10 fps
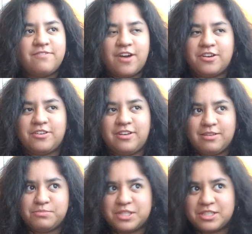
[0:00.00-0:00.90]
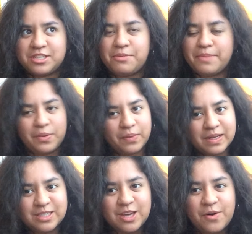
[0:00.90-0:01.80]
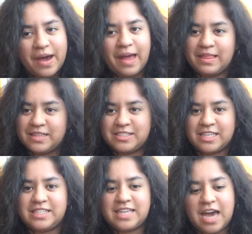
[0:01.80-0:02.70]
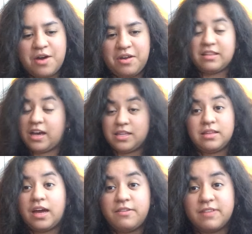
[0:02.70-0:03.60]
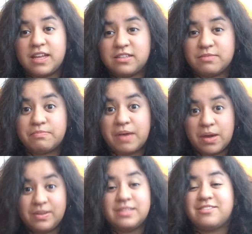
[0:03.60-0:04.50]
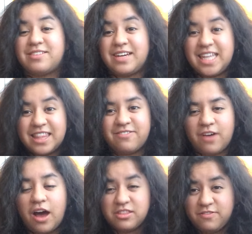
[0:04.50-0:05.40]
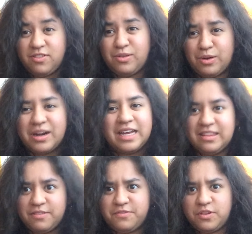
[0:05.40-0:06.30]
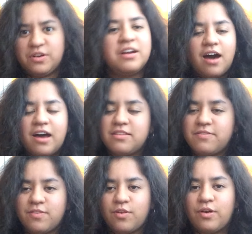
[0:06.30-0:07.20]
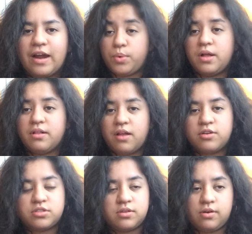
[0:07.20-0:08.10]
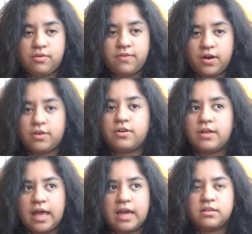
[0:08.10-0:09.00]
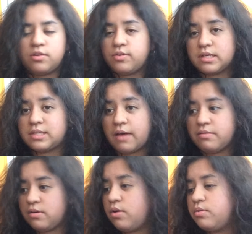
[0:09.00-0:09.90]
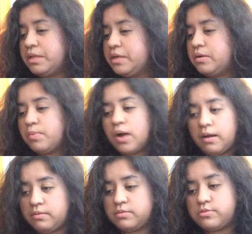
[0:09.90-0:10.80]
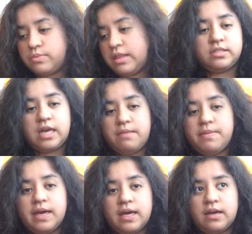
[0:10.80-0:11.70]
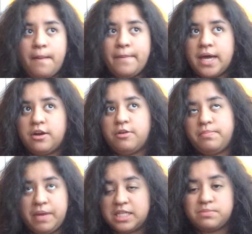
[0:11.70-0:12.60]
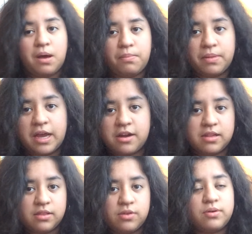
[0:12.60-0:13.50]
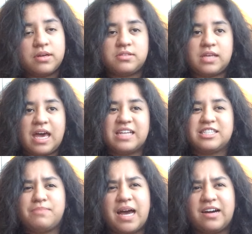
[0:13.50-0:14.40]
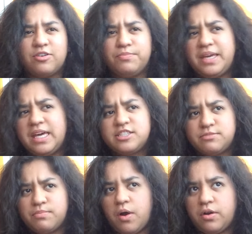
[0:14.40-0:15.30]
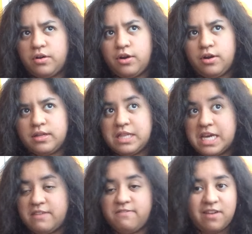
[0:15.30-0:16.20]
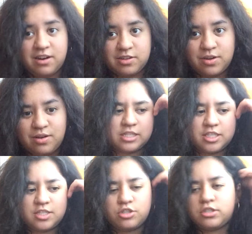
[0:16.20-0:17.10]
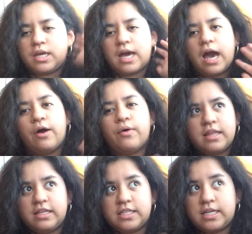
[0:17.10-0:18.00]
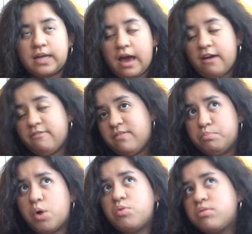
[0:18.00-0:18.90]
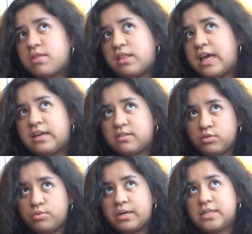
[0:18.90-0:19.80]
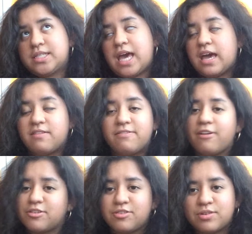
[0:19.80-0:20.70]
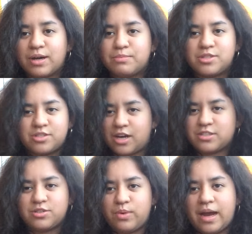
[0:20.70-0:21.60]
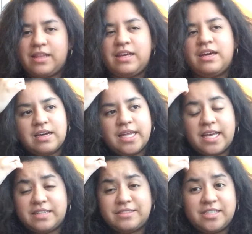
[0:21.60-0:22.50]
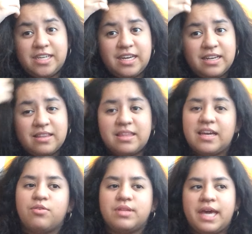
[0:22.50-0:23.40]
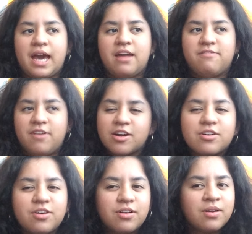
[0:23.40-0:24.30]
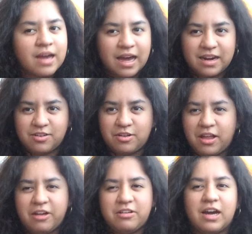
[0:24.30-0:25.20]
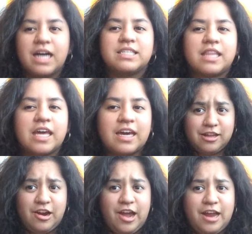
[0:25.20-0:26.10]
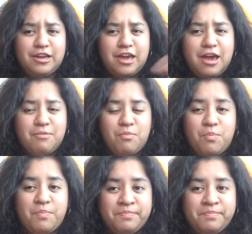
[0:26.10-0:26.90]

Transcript: Farkle comes into the bay window and they sit down. Not even on the bay window. On the floor. Well, also Farkle and Lucas have their own little problems with Zay being a better baseball player than Lucas and Smackle being smarter than Farkle. It's interesting how they didn't have both, like Lucas and Farkle, come to talk to Riley. In that scene, they only had Farkle. I know a lot of you guys think they're endgame.